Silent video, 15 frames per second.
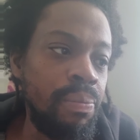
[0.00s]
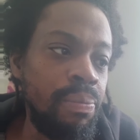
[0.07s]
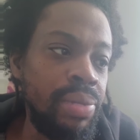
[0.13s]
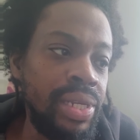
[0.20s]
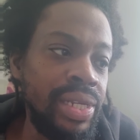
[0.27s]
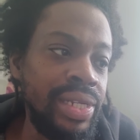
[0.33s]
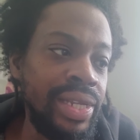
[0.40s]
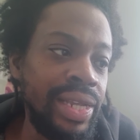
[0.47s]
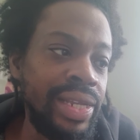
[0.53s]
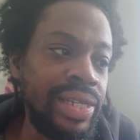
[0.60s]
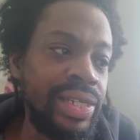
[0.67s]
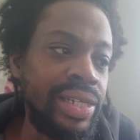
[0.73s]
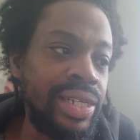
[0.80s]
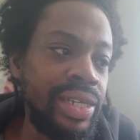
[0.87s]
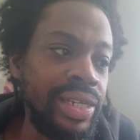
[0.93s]
Be
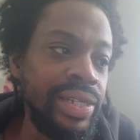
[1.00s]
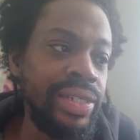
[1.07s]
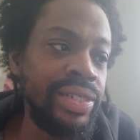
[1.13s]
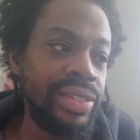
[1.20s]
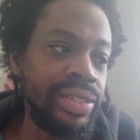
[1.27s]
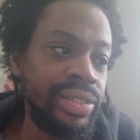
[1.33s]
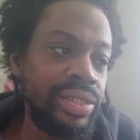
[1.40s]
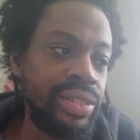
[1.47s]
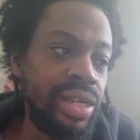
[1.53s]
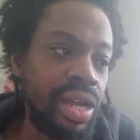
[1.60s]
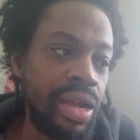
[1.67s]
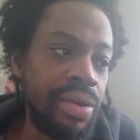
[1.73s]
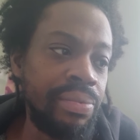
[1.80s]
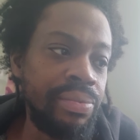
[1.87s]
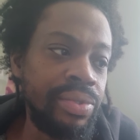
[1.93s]
ye clean,
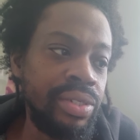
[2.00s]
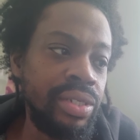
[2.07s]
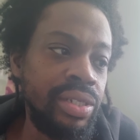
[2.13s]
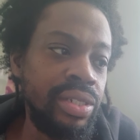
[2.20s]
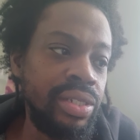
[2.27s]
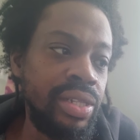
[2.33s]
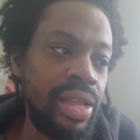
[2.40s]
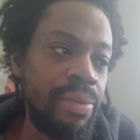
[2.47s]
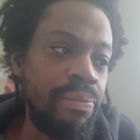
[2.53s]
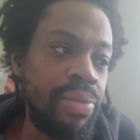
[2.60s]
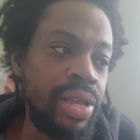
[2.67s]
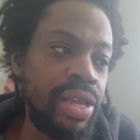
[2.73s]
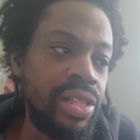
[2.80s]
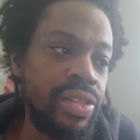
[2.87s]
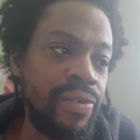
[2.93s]
comma. That
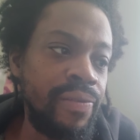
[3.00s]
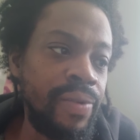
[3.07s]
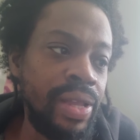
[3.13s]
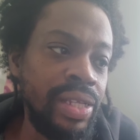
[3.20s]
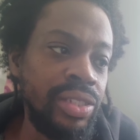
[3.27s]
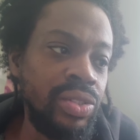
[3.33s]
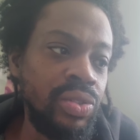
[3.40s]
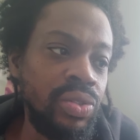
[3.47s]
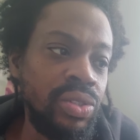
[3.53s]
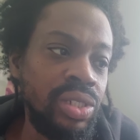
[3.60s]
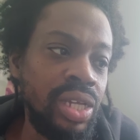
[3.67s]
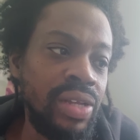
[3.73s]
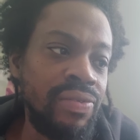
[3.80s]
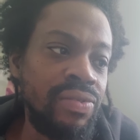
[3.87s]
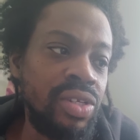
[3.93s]
bear the vessels
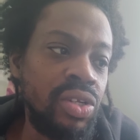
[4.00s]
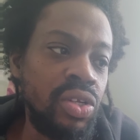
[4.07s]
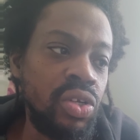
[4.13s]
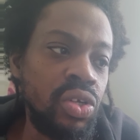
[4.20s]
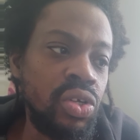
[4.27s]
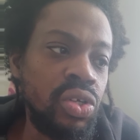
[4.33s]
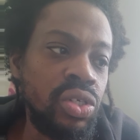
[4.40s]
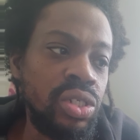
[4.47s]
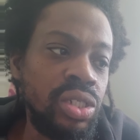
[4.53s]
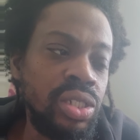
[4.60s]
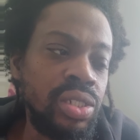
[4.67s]
of the Lord.